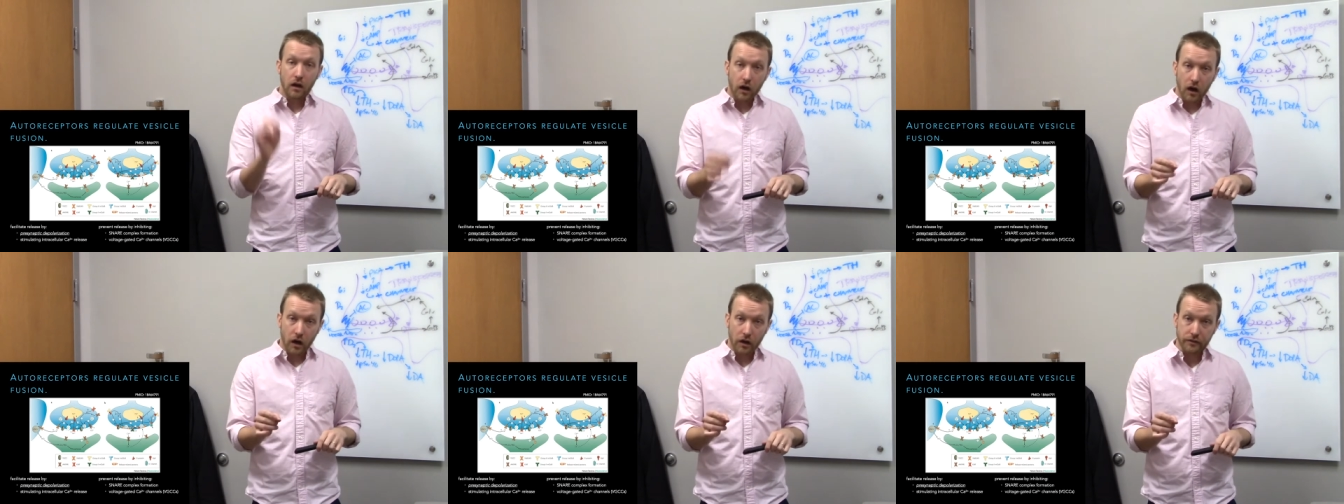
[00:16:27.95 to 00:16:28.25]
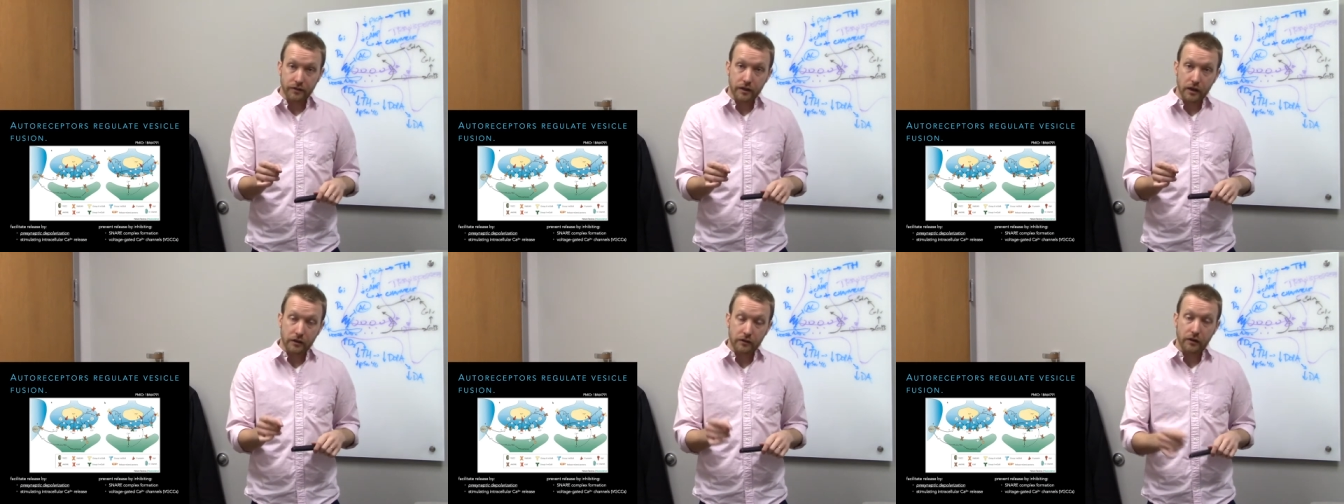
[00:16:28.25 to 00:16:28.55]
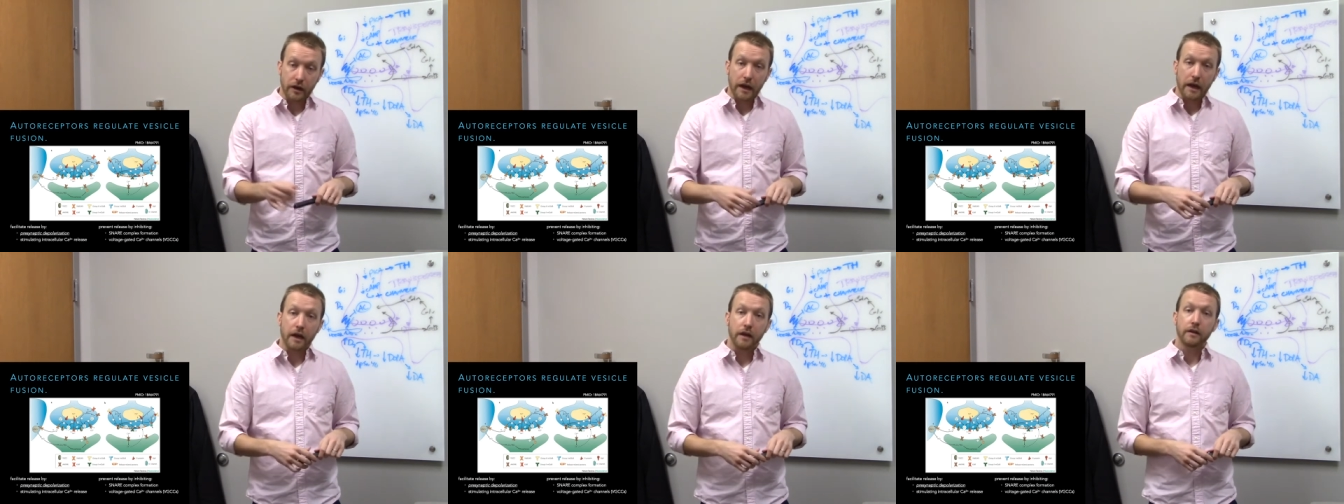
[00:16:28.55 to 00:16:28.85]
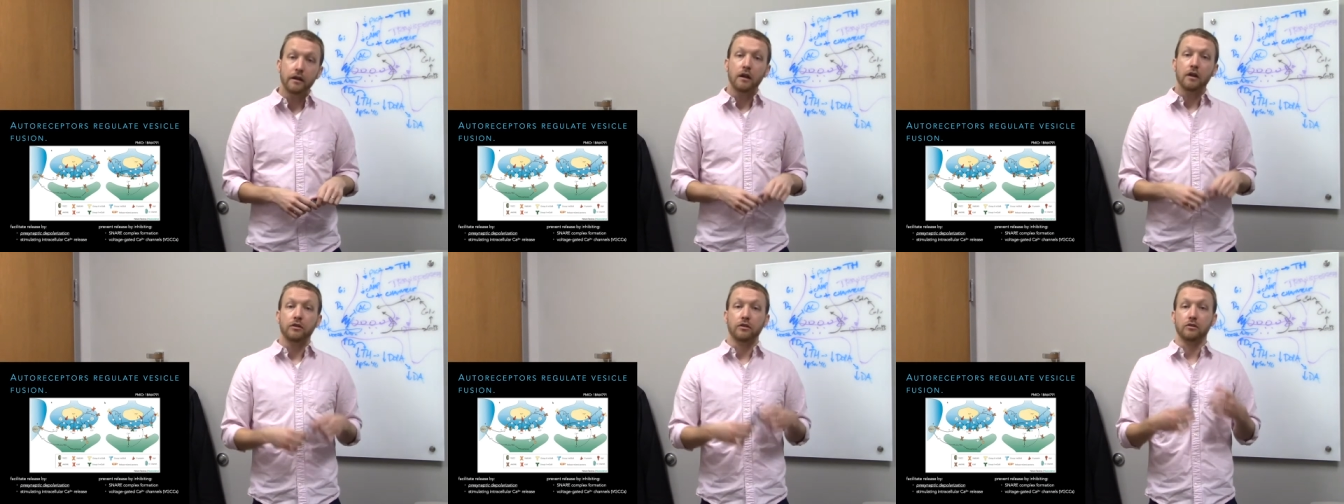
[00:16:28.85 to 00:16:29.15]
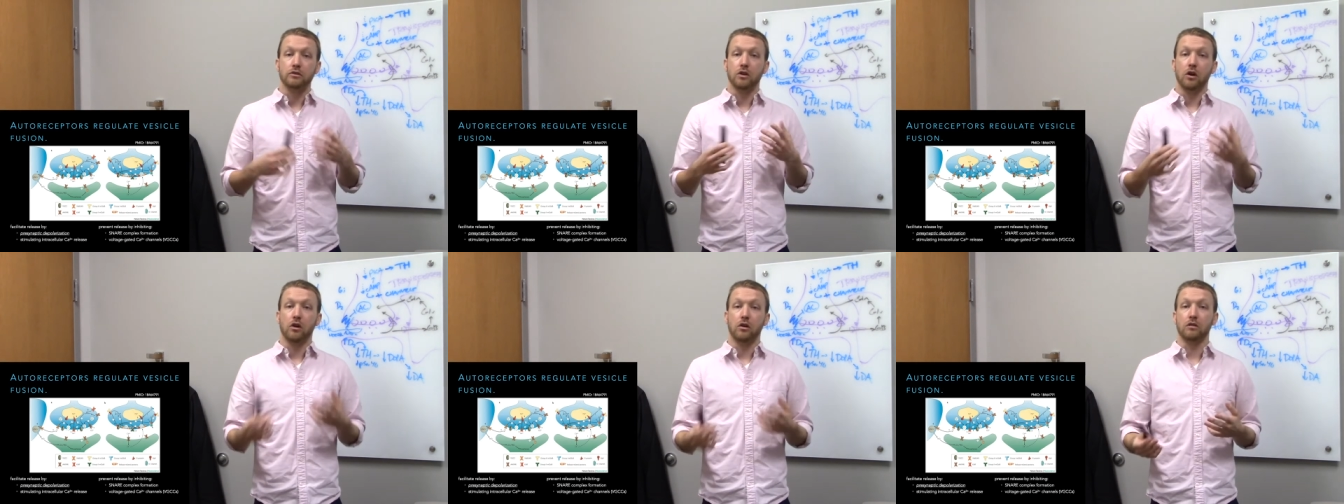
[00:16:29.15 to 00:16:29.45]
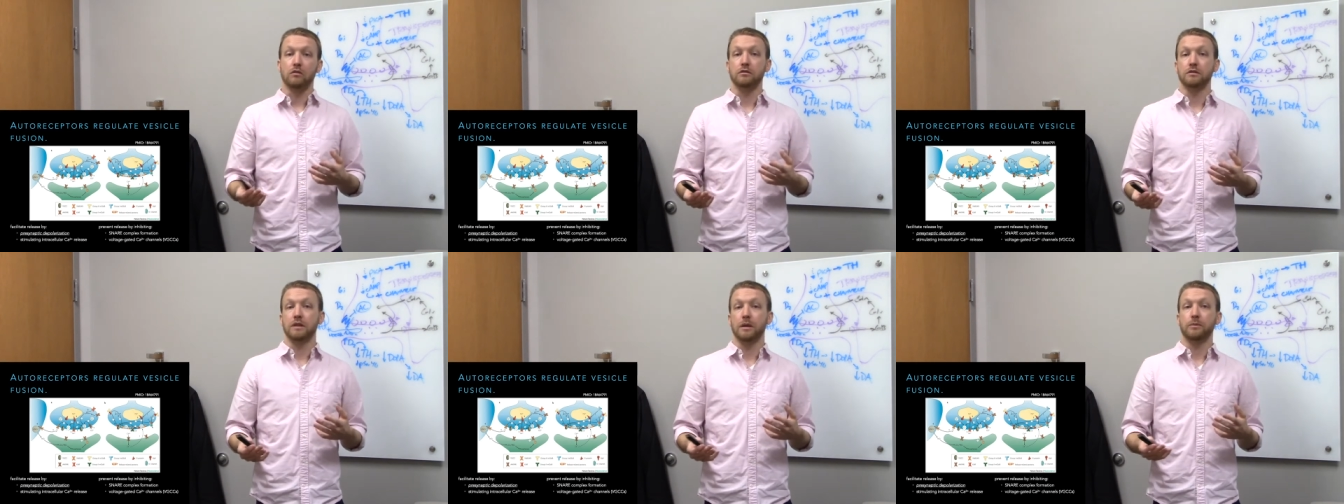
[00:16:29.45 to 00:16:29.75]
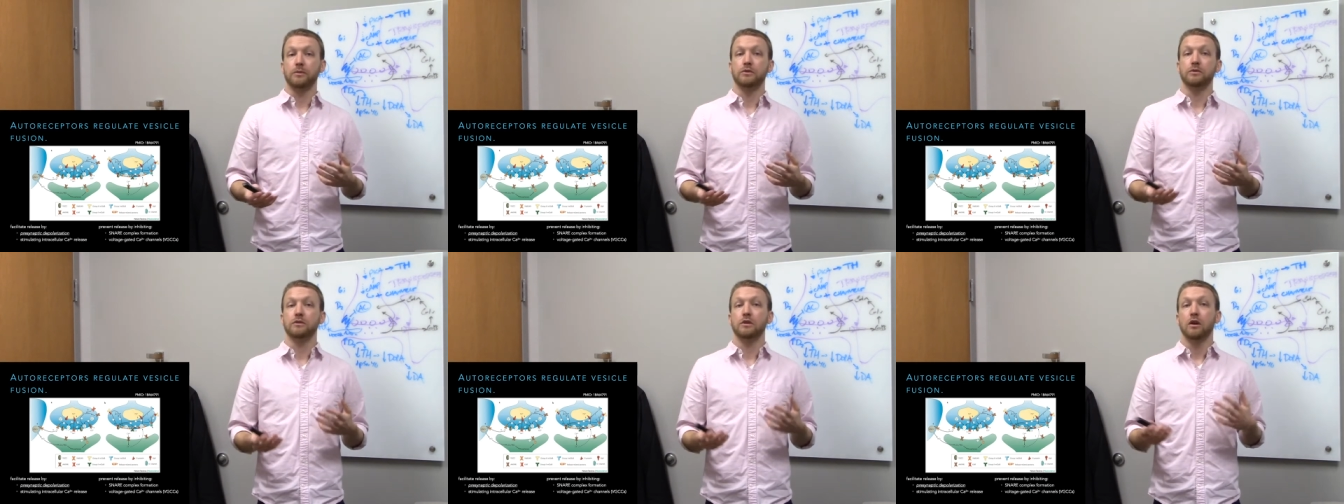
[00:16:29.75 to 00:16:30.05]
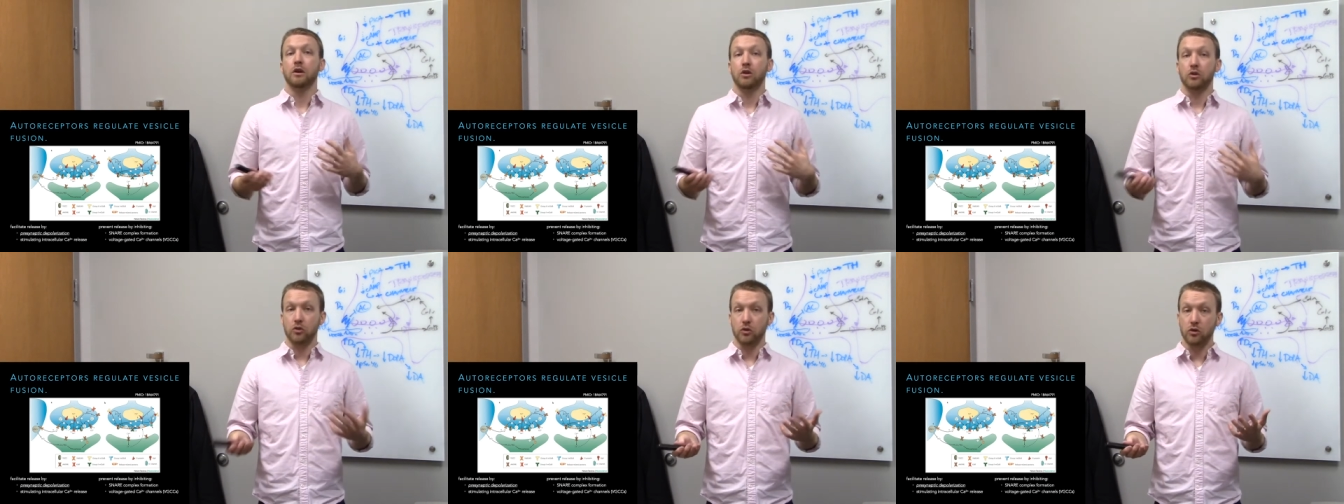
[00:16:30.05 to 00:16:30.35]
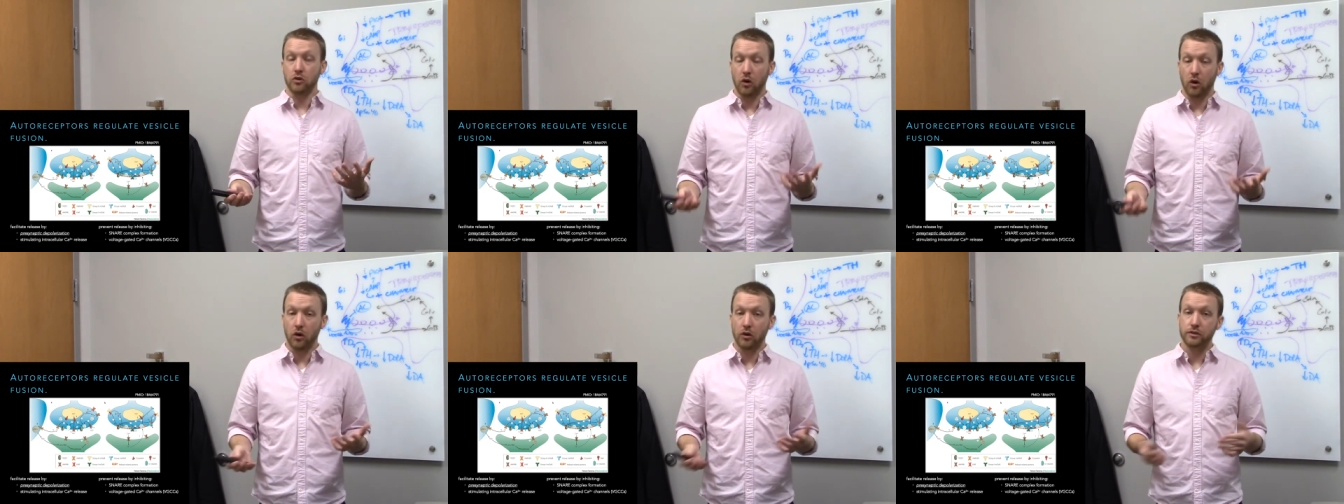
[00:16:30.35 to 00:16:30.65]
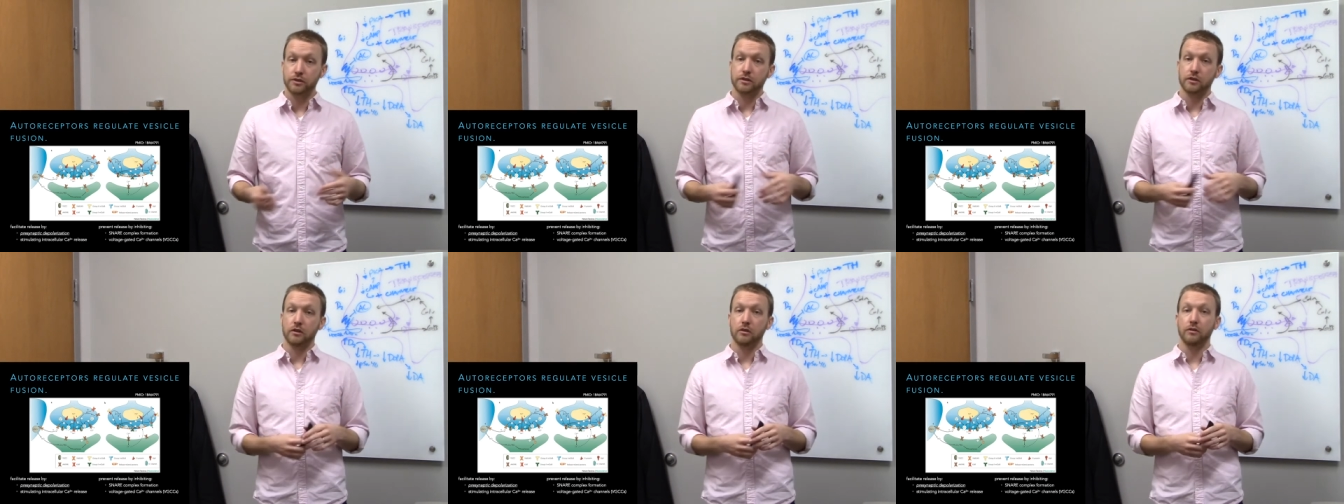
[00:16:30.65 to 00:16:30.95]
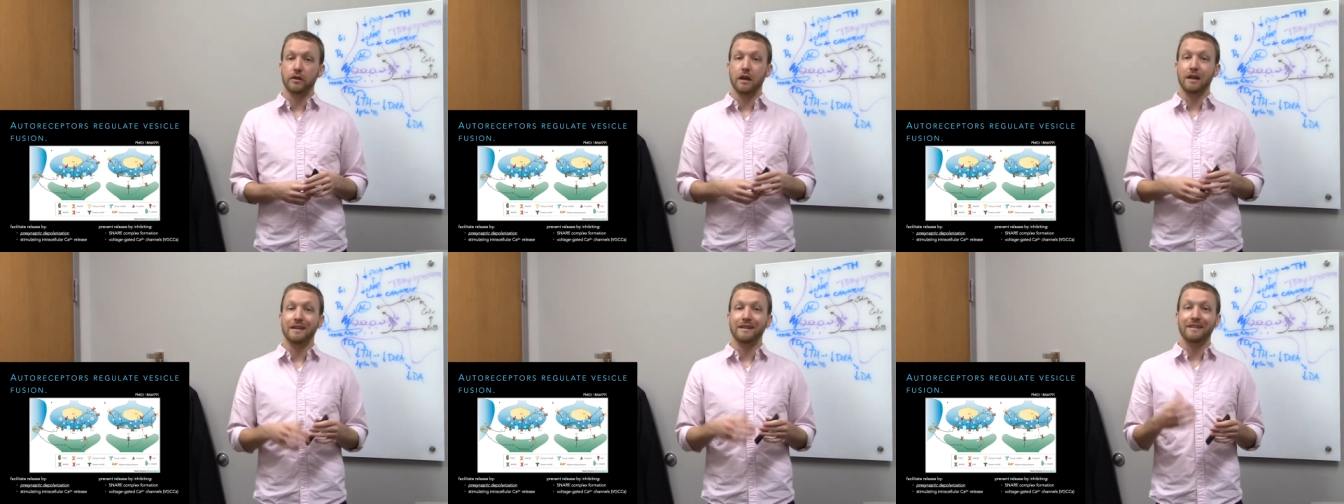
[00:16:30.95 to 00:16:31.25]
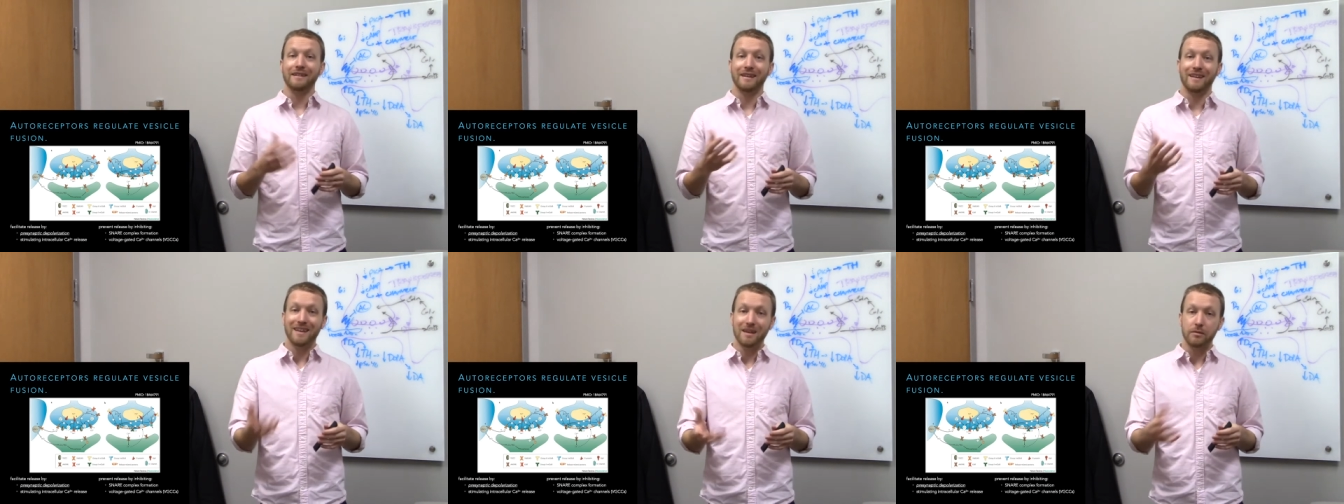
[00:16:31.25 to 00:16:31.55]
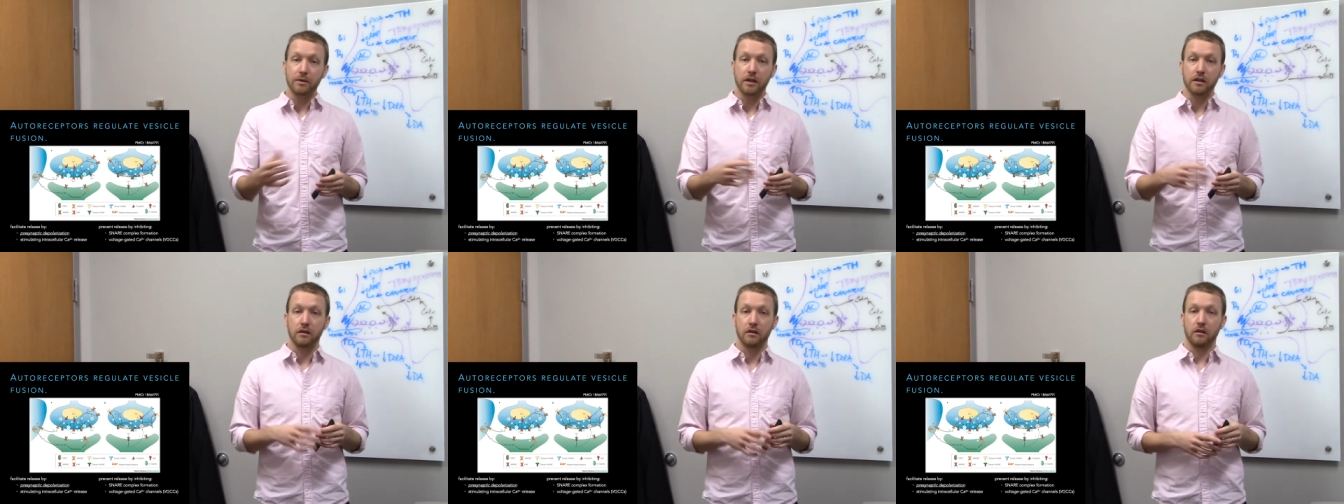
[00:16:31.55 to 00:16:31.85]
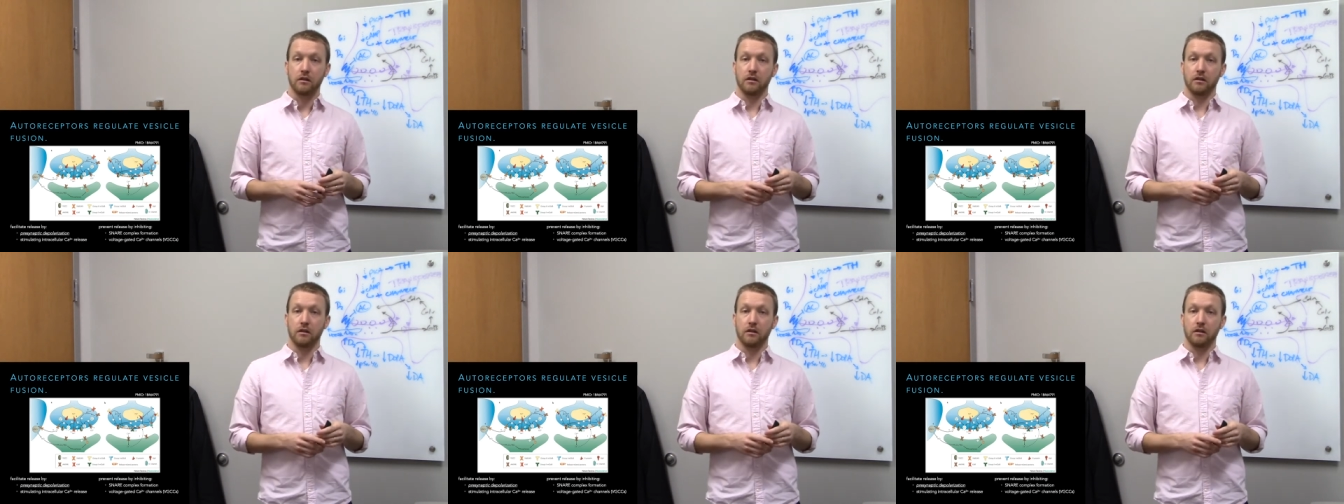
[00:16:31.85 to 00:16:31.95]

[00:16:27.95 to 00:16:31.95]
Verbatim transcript: On the other hand, those autoreceptors could also then inhibit